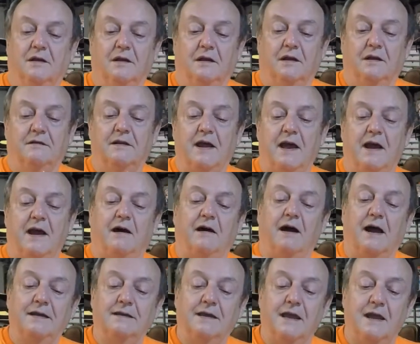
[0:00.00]
Now,
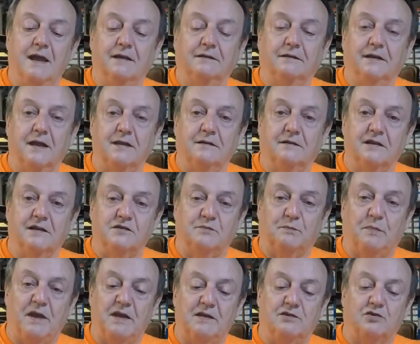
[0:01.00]
I can't take this
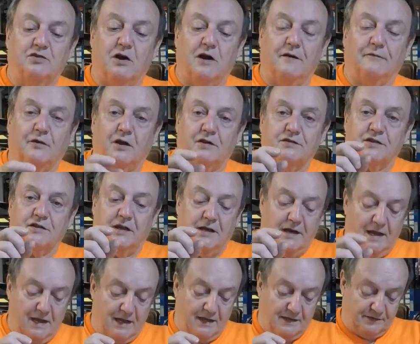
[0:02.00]
piece off because it
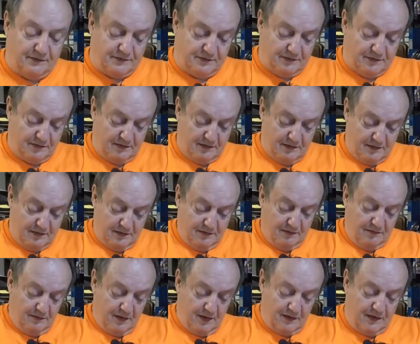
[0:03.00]
has,
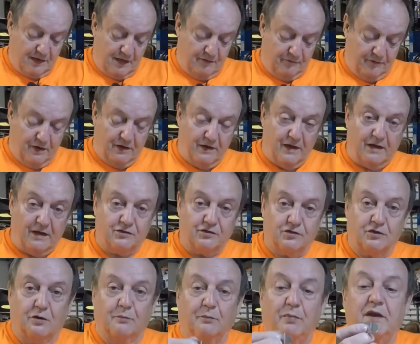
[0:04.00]
they give you an
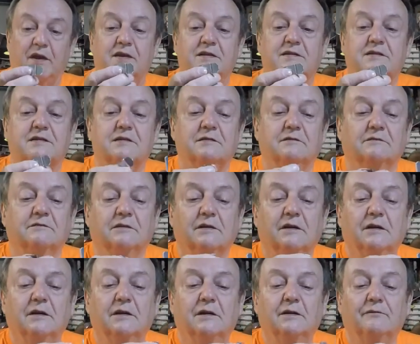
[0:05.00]
extra piece
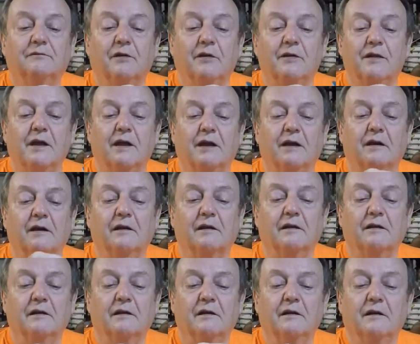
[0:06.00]
for there
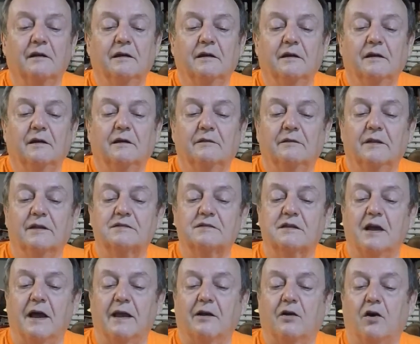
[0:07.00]
that's
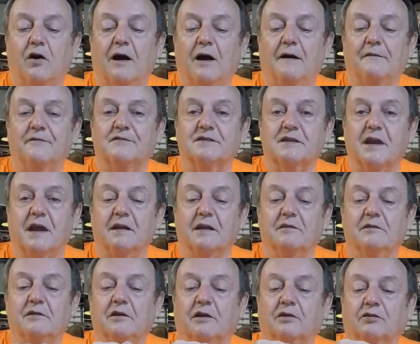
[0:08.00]
like offset.
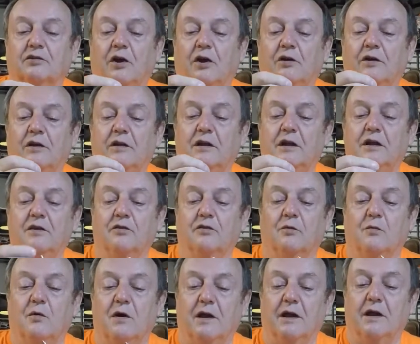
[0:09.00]
You can turn it either
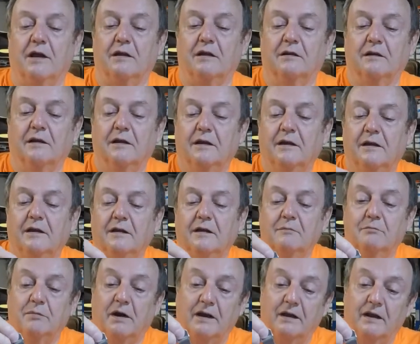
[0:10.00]
way,
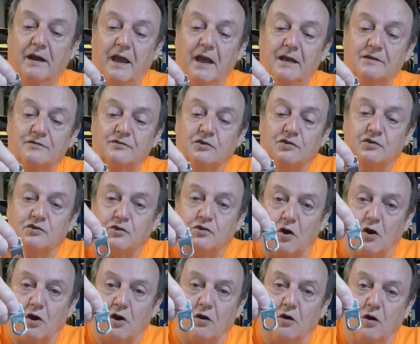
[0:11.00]
but it has a
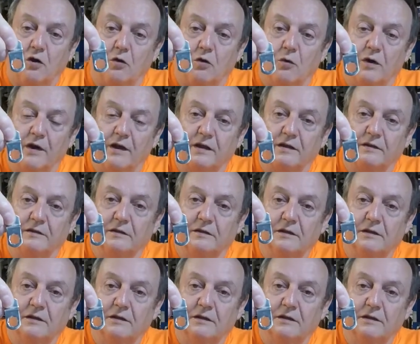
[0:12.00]
star hole in it.